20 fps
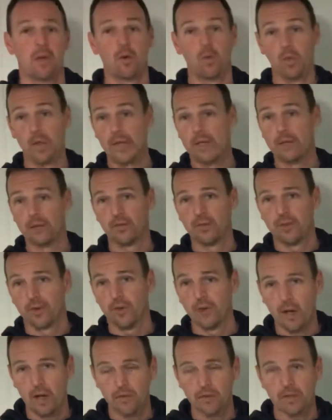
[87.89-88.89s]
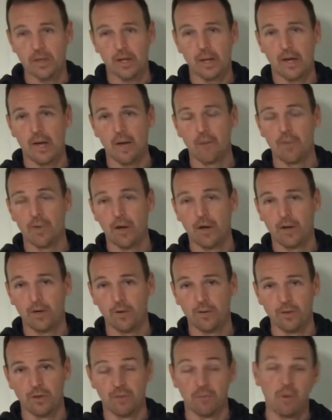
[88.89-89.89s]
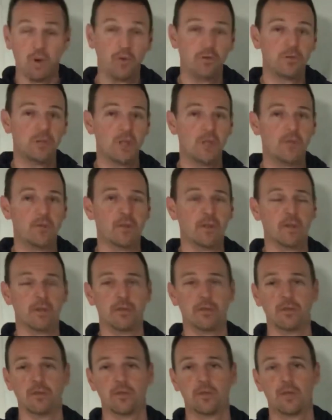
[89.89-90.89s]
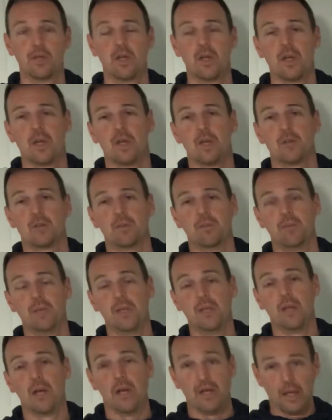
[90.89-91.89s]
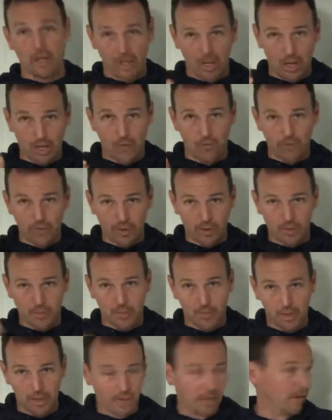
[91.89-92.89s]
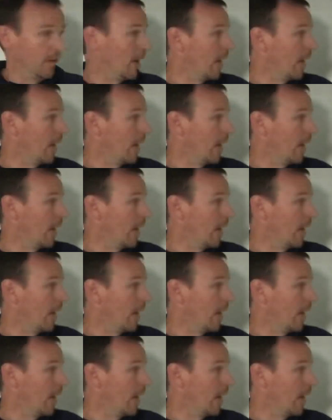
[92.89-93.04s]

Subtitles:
We consider outside linebackers in most defenses to be a conflict player.